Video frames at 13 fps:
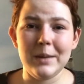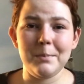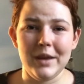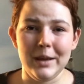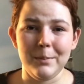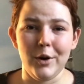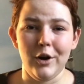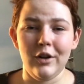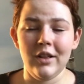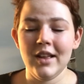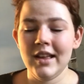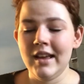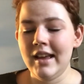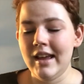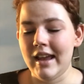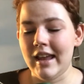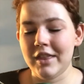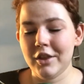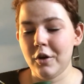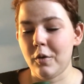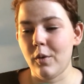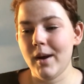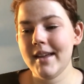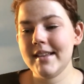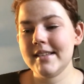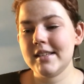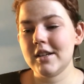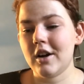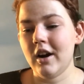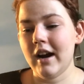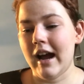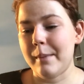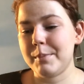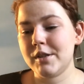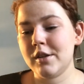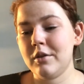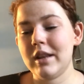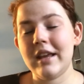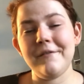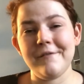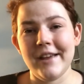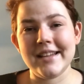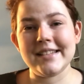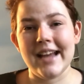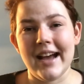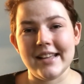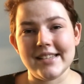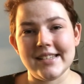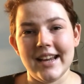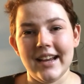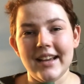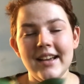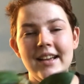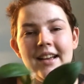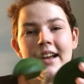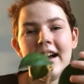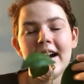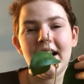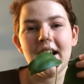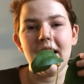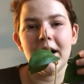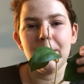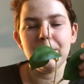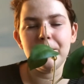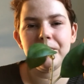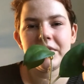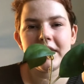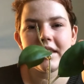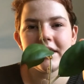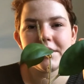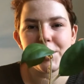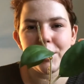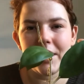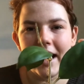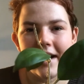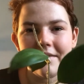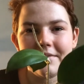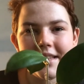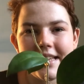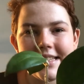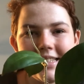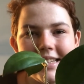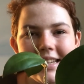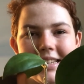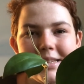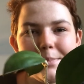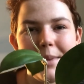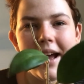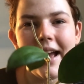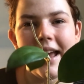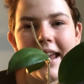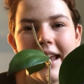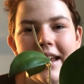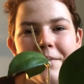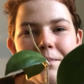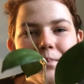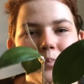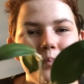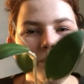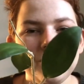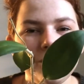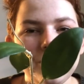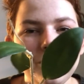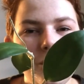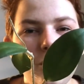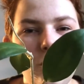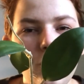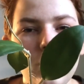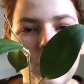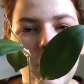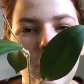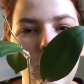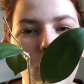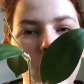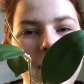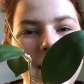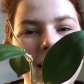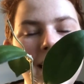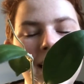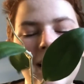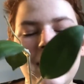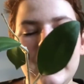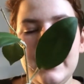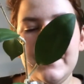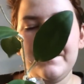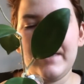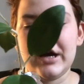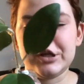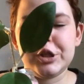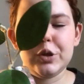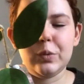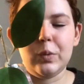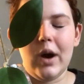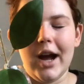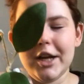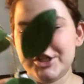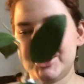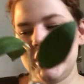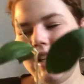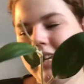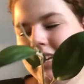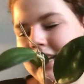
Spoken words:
people, and their Hoyas are absolutely fantastic. So yeah, this is my Hoya Pachawachi.